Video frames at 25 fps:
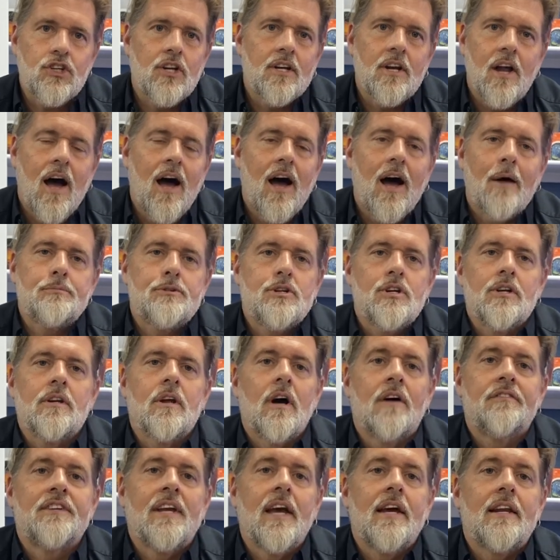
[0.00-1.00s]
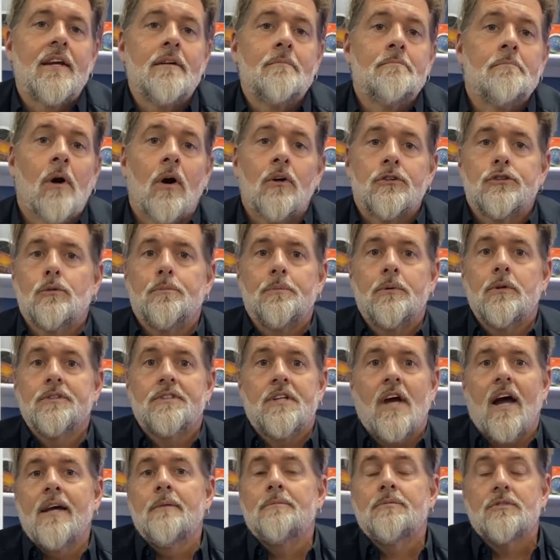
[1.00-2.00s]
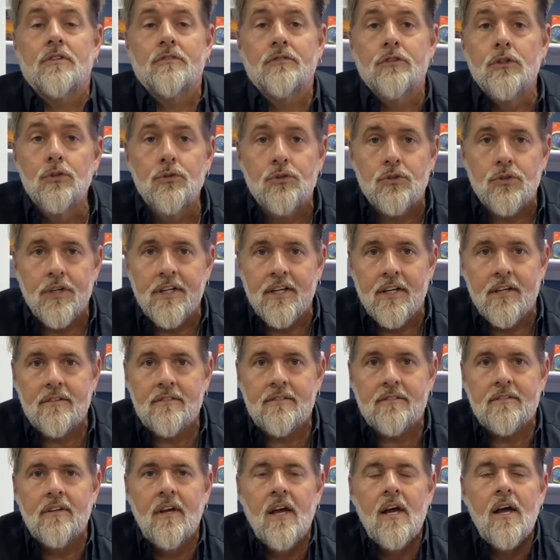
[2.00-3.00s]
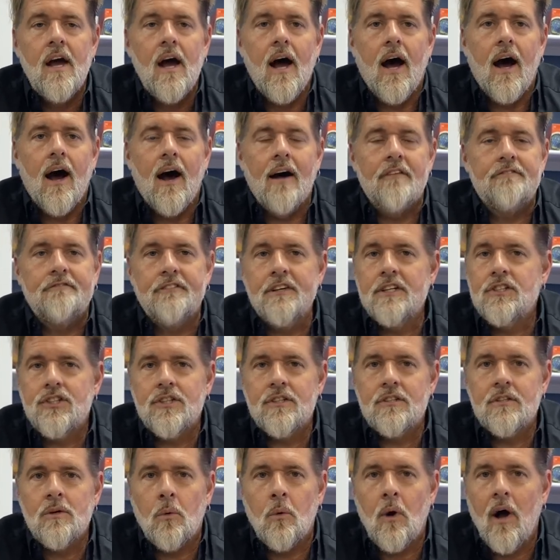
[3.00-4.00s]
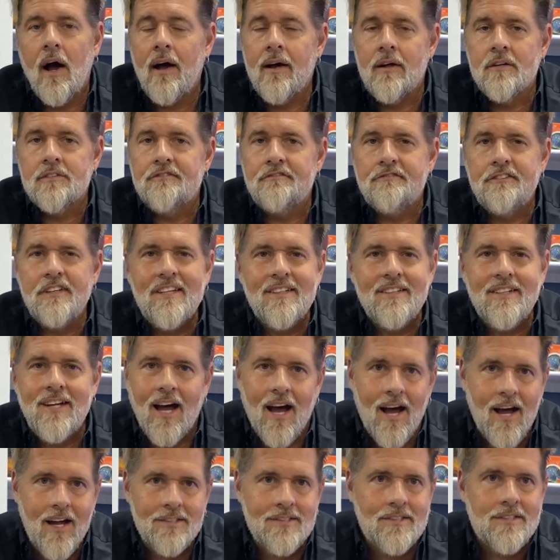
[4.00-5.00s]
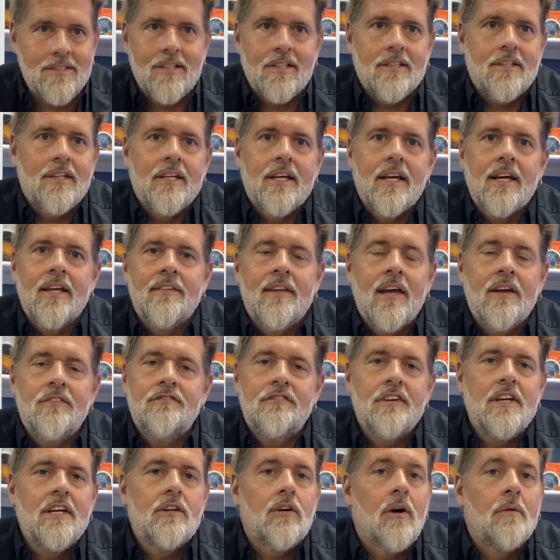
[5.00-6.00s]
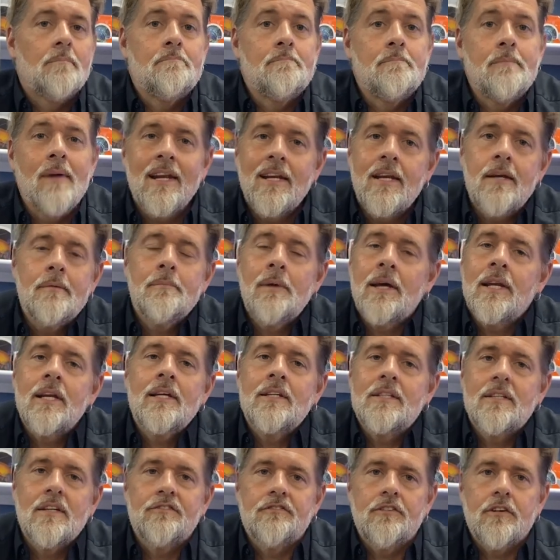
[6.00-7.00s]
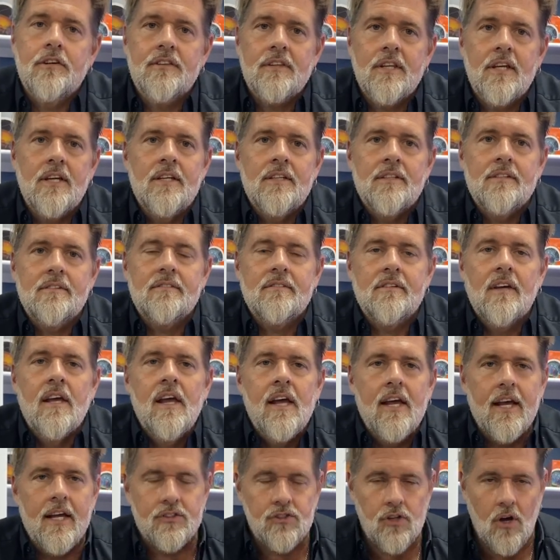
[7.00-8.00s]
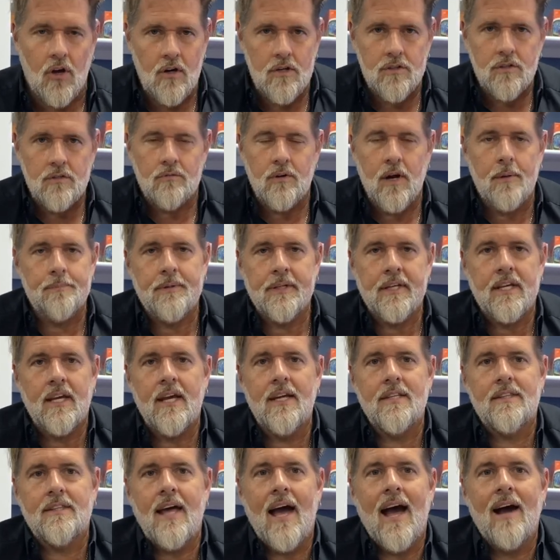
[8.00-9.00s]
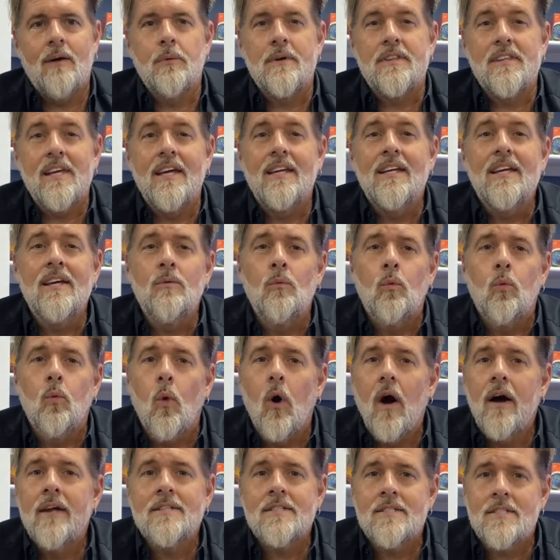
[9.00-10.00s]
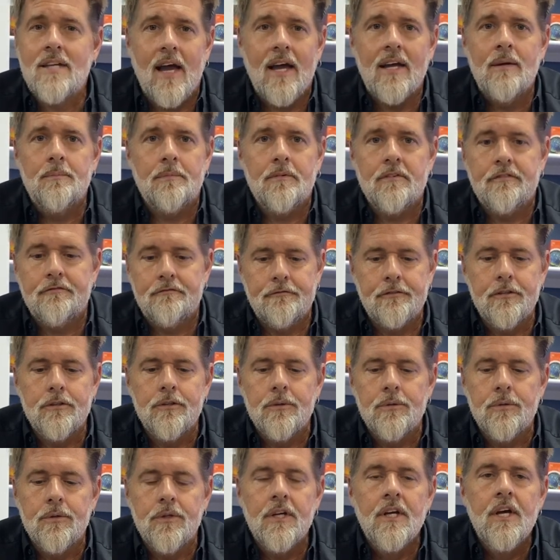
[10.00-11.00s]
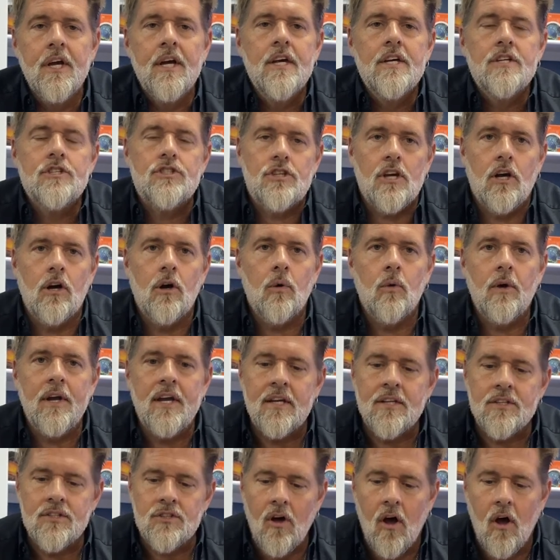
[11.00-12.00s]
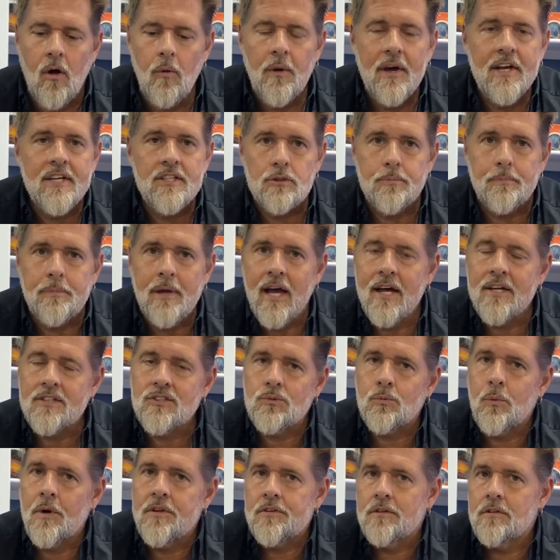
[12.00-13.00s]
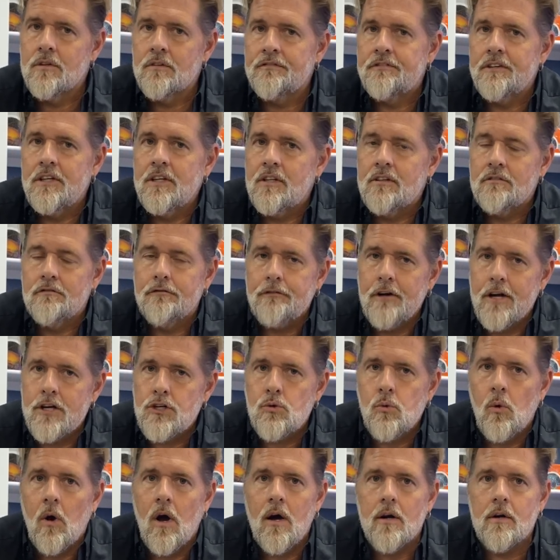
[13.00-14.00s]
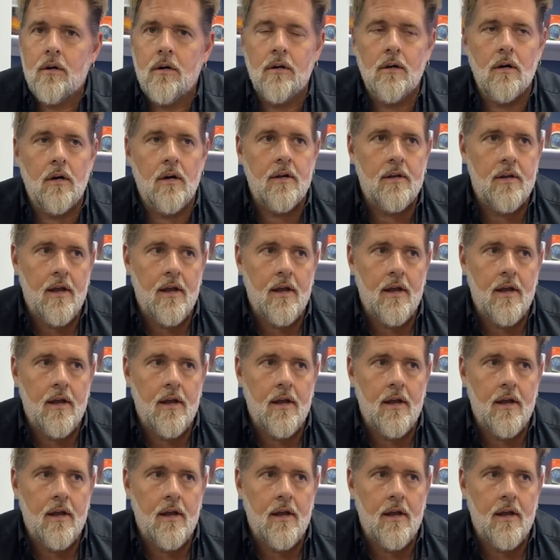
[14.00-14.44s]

an option of getting multiple types of nutrients. Fish in the wild feed constantly, and they feed on many, many different things. It's hard to replicate that with any one type of food. So it is always best, whether you're feeding freshwater